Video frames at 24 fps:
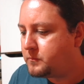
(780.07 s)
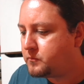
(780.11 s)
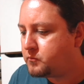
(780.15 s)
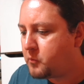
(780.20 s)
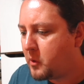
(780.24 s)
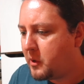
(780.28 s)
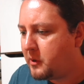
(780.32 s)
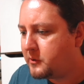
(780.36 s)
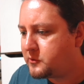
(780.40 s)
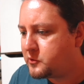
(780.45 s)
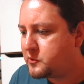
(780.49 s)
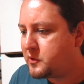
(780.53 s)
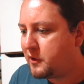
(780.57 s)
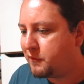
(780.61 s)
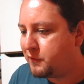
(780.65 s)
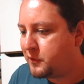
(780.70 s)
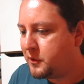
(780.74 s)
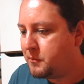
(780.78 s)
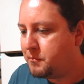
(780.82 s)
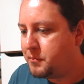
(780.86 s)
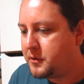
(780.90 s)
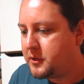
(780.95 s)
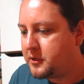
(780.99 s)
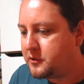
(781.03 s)
Yeah, it's
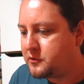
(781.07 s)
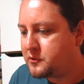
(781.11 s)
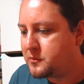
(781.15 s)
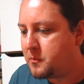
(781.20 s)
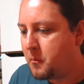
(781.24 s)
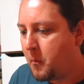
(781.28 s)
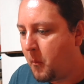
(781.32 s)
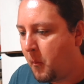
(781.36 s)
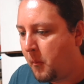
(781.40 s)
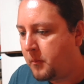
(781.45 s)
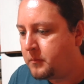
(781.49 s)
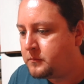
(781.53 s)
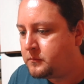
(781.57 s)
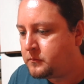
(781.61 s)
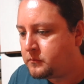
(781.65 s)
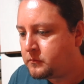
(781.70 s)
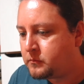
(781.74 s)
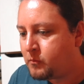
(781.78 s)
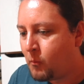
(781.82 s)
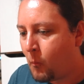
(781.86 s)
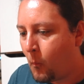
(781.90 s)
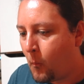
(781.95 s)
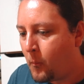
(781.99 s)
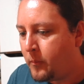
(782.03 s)
definitely beets.
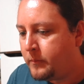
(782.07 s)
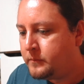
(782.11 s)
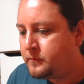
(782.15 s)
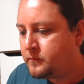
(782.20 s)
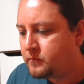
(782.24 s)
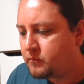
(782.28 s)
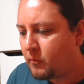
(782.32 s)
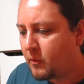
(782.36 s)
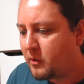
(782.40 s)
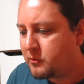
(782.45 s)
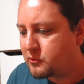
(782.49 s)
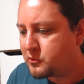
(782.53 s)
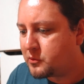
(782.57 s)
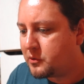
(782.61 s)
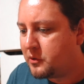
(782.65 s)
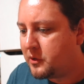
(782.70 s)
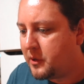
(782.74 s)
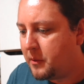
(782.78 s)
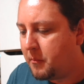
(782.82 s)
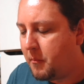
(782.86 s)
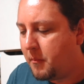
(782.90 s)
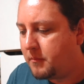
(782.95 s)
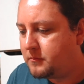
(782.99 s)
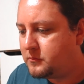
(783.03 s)
That's
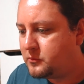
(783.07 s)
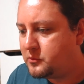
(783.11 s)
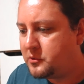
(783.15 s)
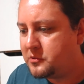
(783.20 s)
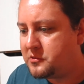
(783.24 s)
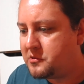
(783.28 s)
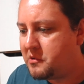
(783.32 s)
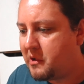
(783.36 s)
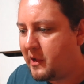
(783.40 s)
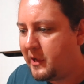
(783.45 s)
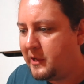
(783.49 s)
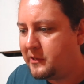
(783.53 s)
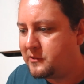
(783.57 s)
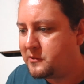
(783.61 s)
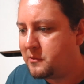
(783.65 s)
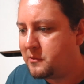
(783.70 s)
good. It's just nice